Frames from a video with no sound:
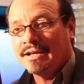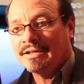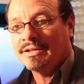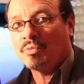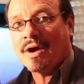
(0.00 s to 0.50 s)

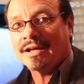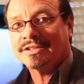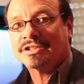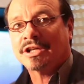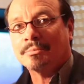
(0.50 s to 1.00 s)

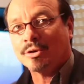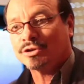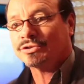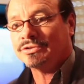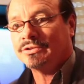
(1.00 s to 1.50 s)
While it's a
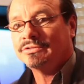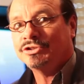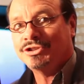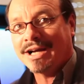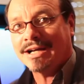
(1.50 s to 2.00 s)
commercial
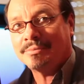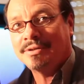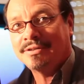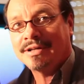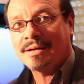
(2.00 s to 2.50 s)

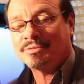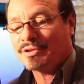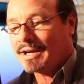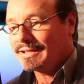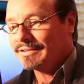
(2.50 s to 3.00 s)
job, I'm
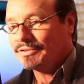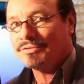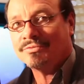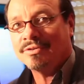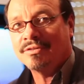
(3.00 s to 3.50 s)
trying
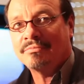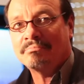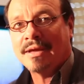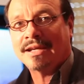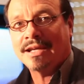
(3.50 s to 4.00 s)
to
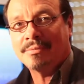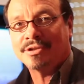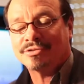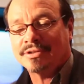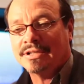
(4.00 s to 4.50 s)
make
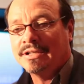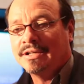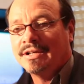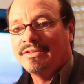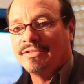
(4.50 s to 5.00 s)
imagery
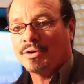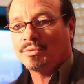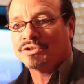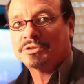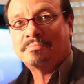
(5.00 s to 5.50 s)

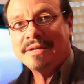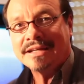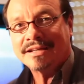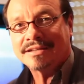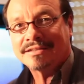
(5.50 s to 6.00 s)
that will
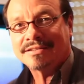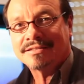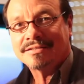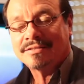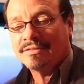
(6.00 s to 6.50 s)
speak
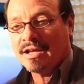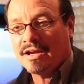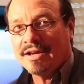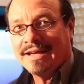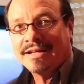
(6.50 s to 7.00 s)

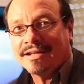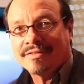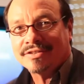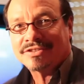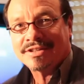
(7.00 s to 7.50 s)
in
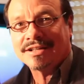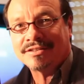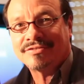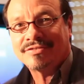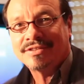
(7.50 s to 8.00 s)
and of
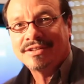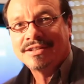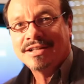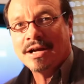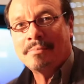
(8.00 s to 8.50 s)
itself
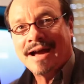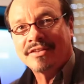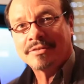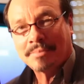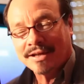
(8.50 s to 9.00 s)

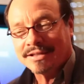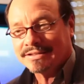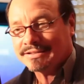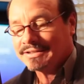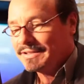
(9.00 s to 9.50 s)
about the
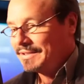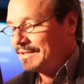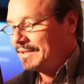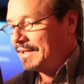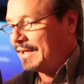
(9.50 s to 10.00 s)
place.
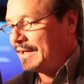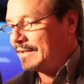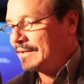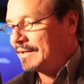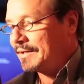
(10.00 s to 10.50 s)

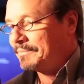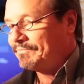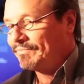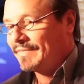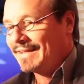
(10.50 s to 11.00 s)
And
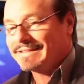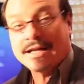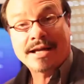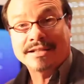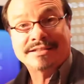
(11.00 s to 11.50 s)

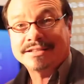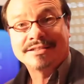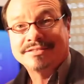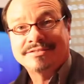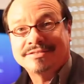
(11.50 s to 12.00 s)
it's not
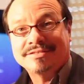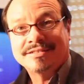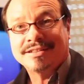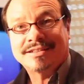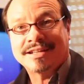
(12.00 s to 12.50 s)
easy.
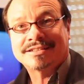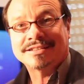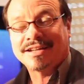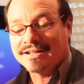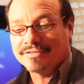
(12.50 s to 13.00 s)
It
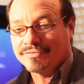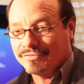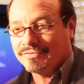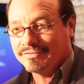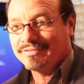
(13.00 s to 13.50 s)
takes a lot
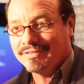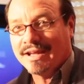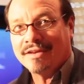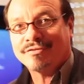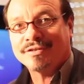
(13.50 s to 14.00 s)
of
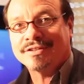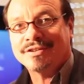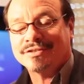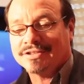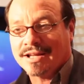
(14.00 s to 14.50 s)
effort,
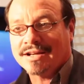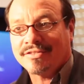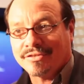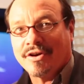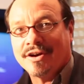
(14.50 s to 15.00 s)
you know, it's a
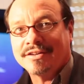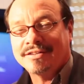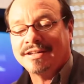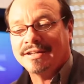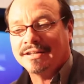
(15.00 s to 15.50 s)
lot of
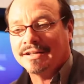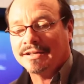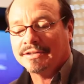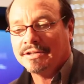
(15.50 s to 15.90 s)
thought, and